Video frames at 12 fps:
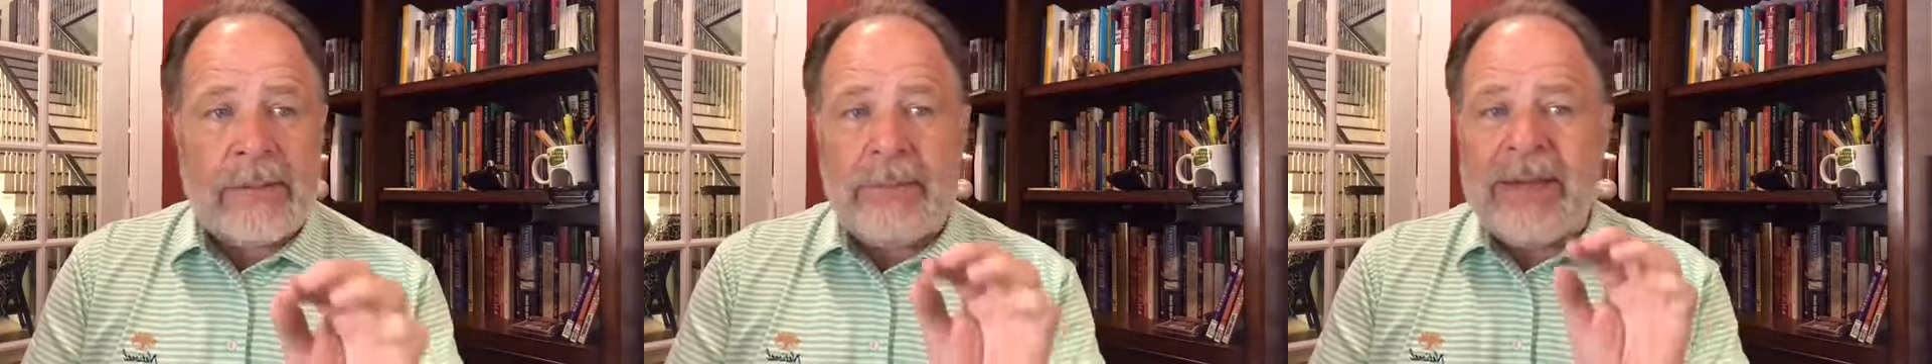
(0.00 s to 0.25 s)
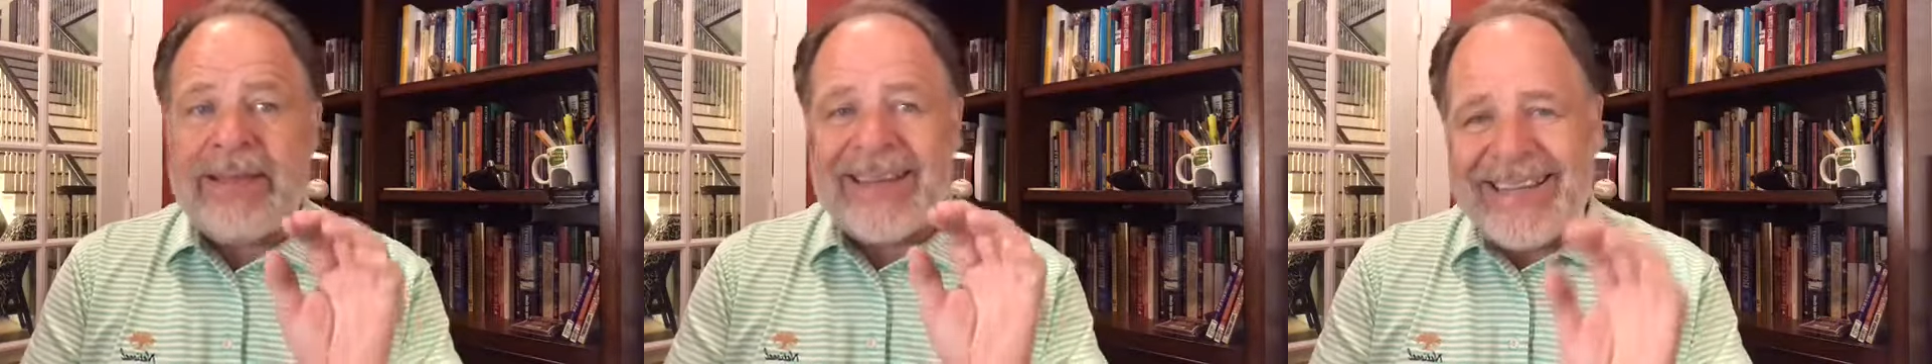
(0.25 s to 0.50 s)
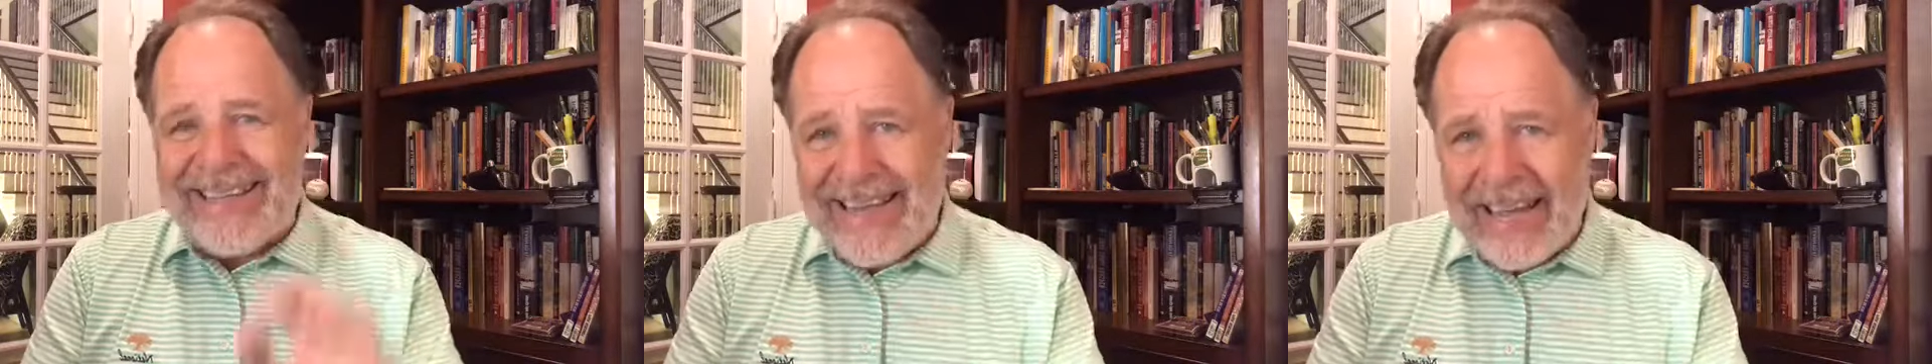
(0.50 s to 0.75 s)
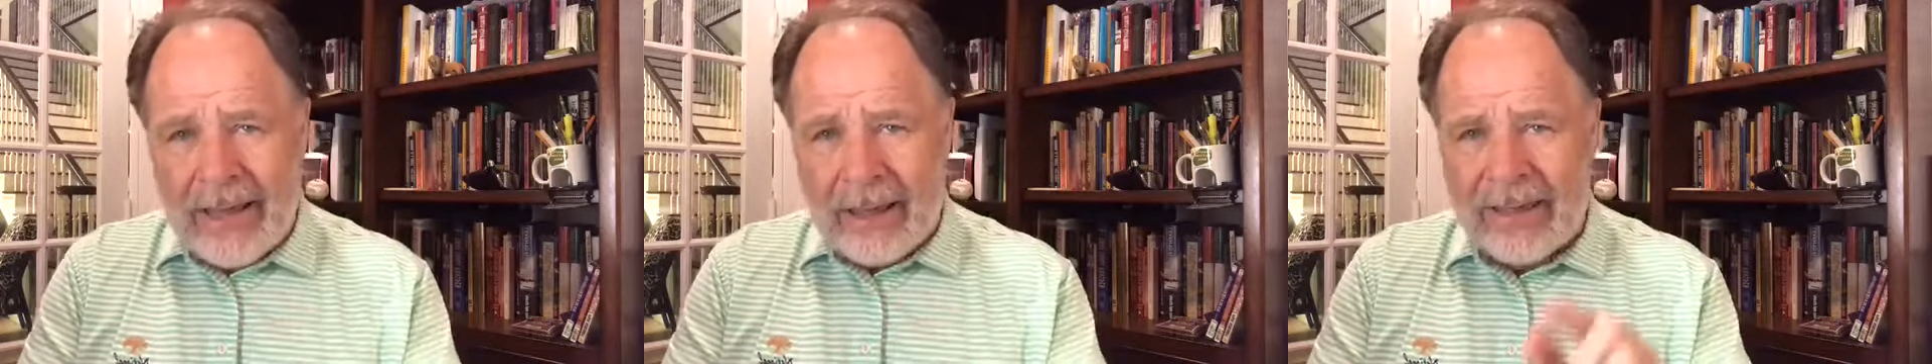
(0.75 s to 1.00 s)
be the
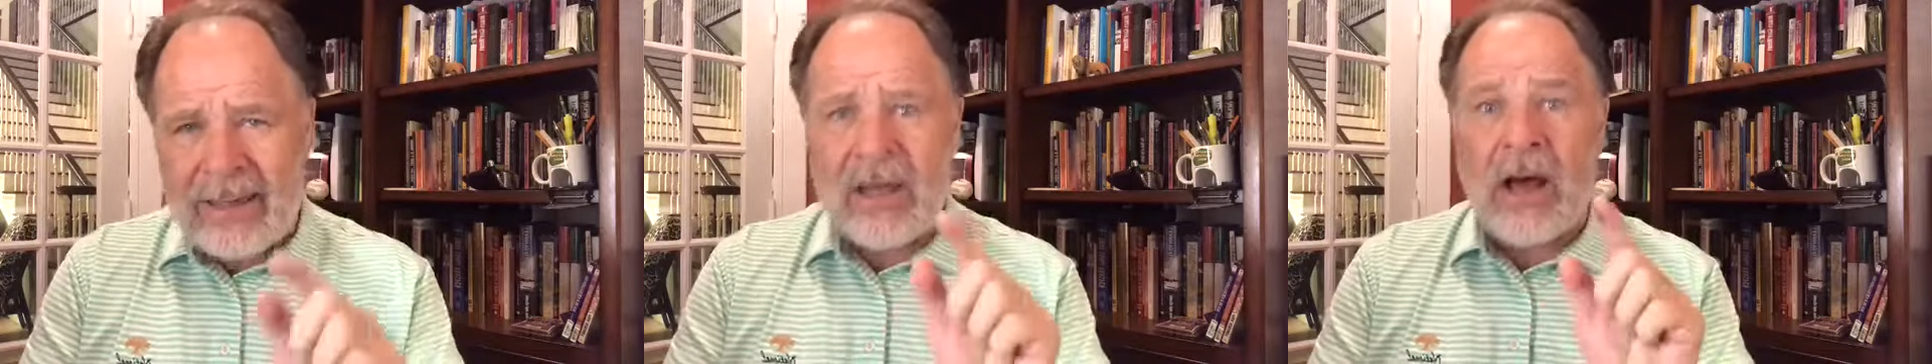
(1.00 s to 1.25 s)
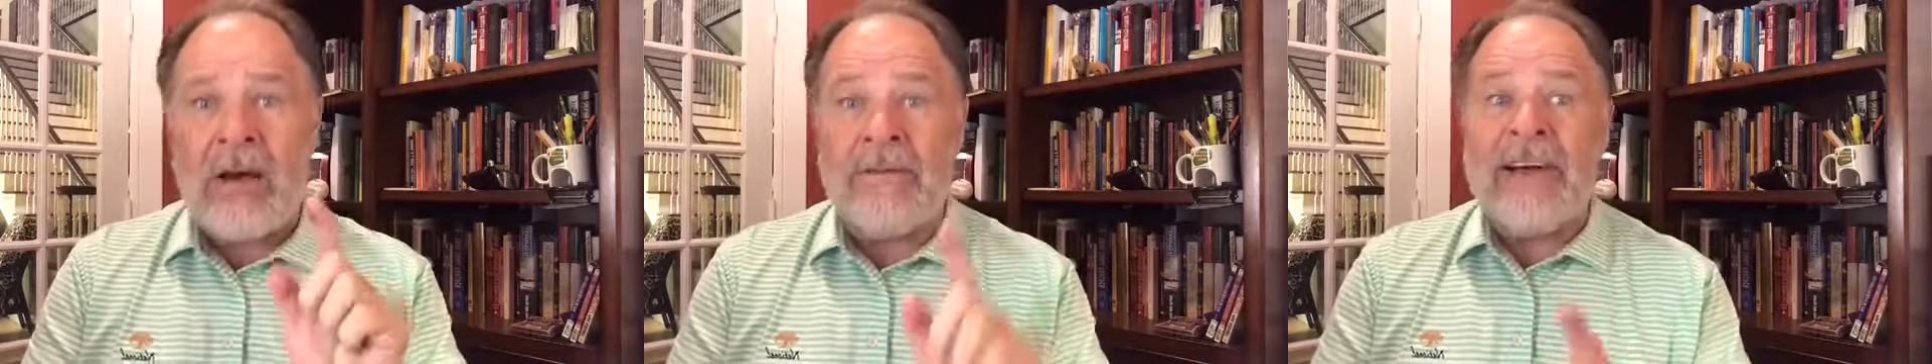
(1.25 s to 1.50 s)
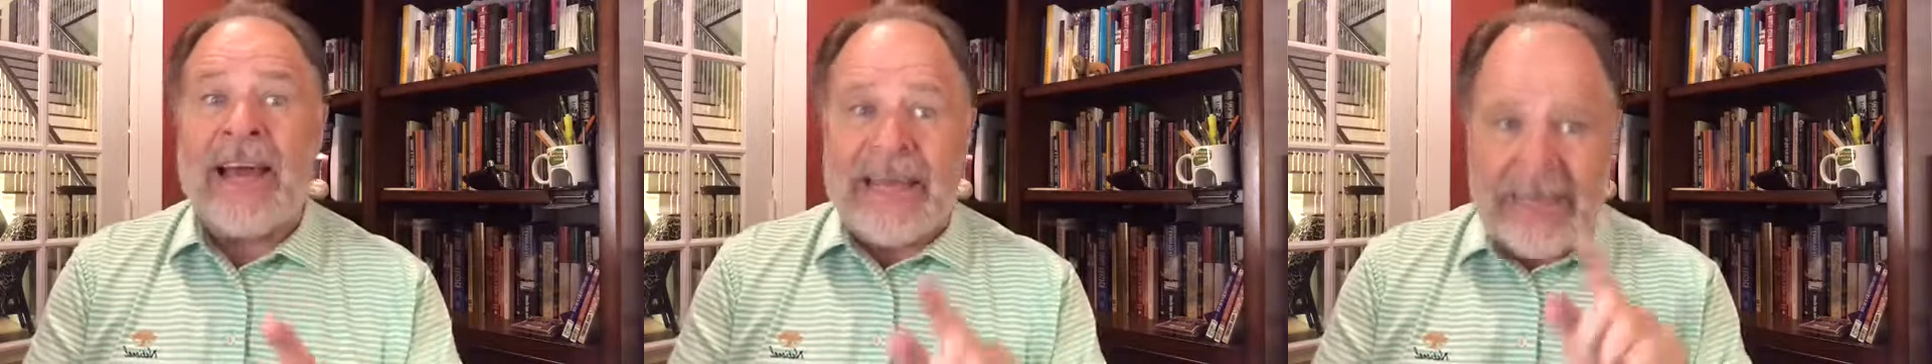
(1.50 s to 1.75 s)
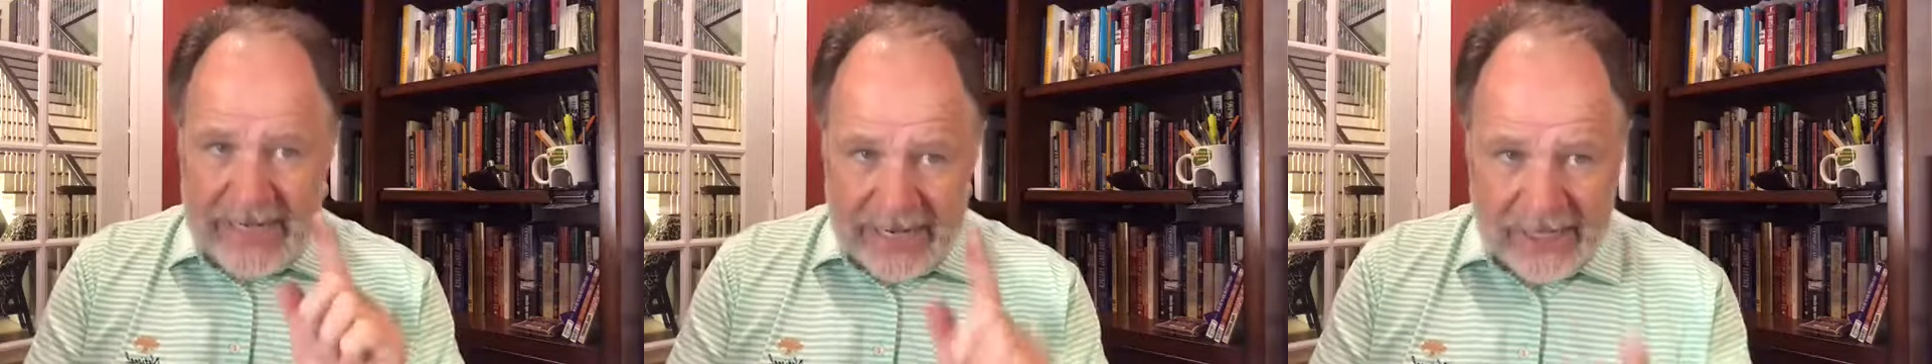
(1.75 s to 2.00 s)
death of a
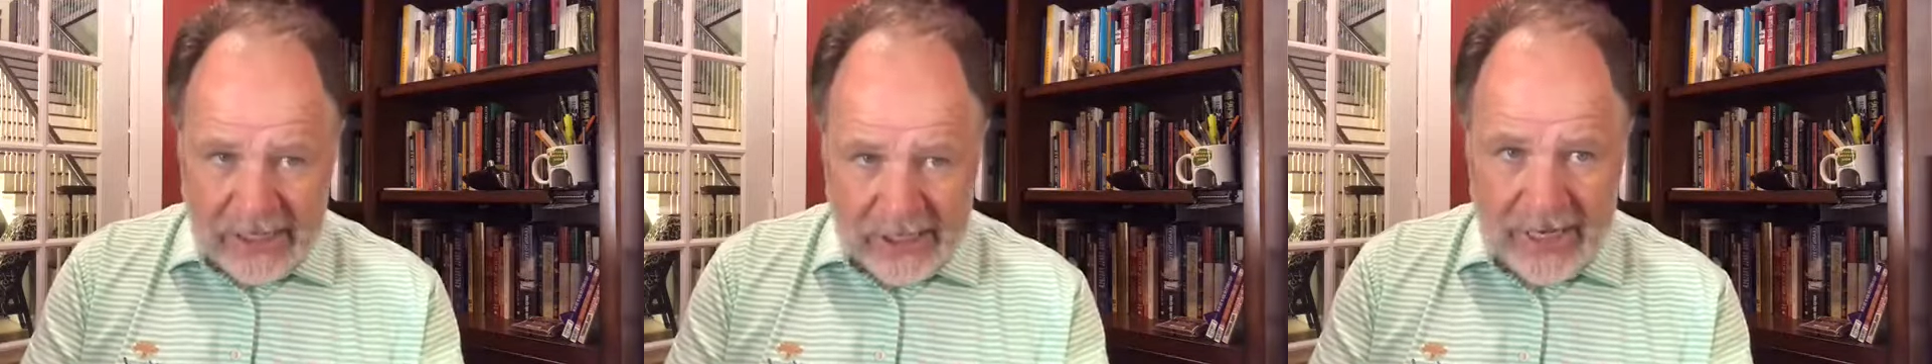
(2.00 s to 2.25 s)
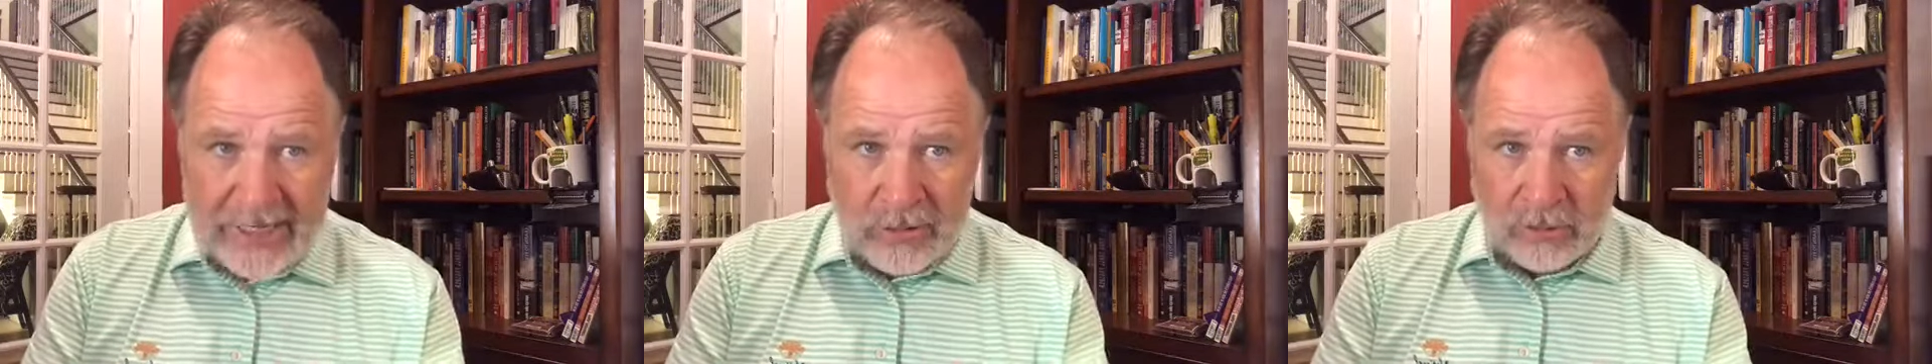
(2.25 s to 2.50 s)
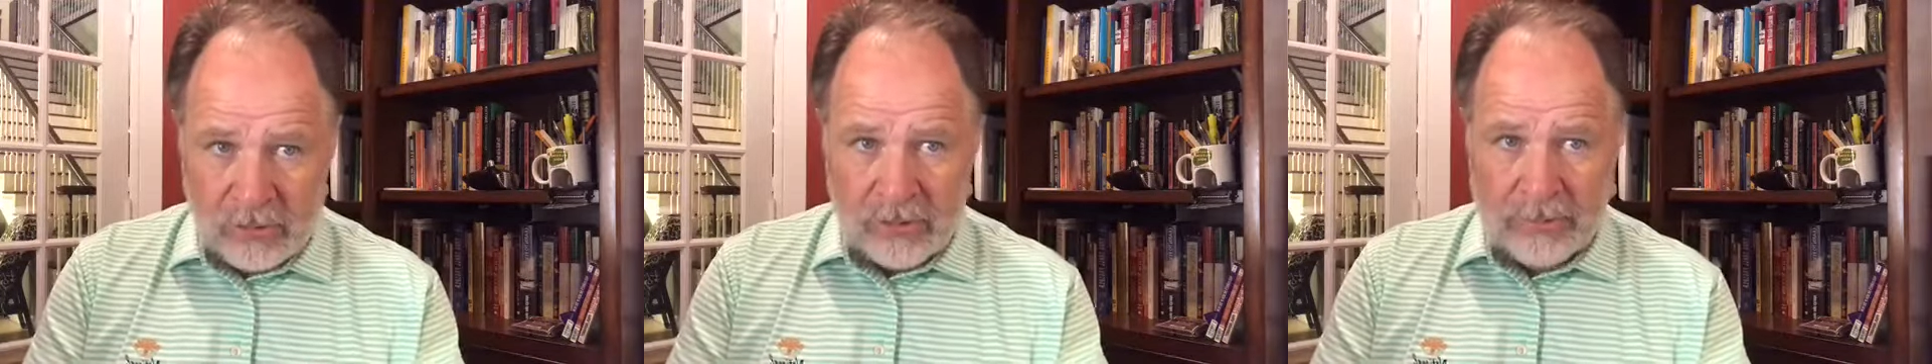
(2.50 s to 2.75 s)
testator.